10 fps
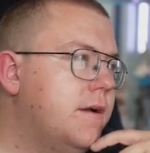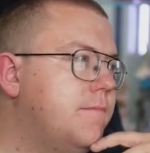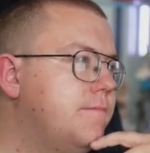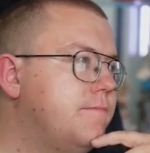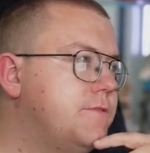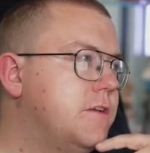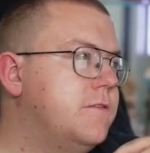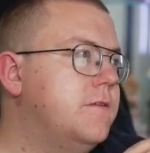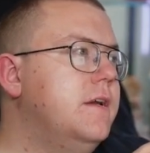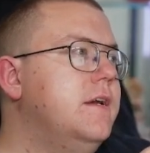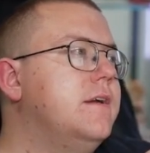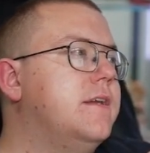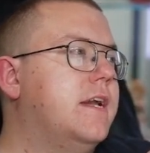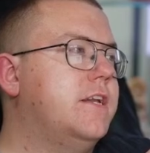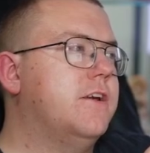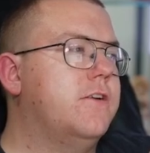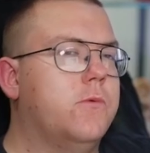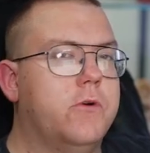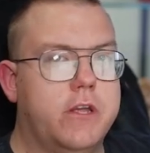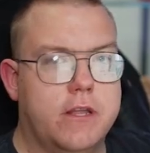So yeah, you don't know
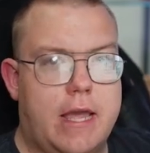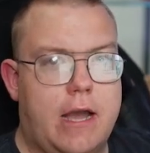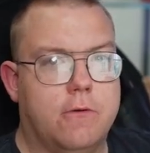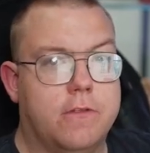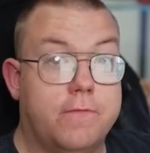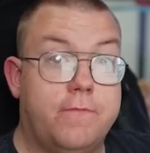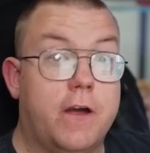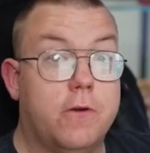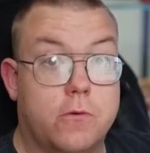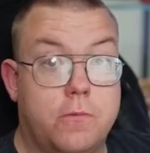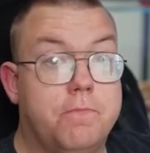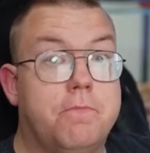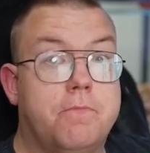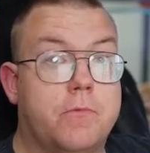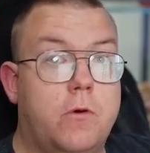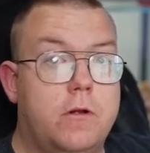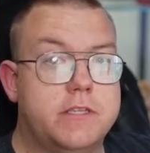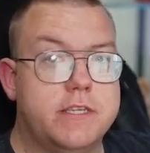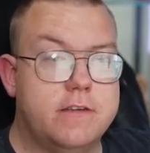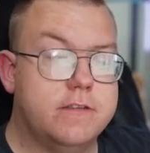how the final
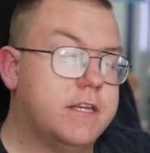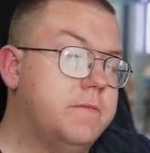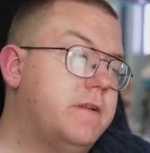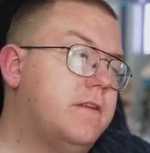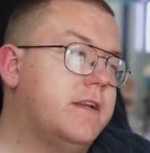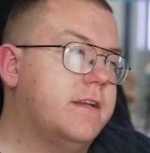quality is going to be like.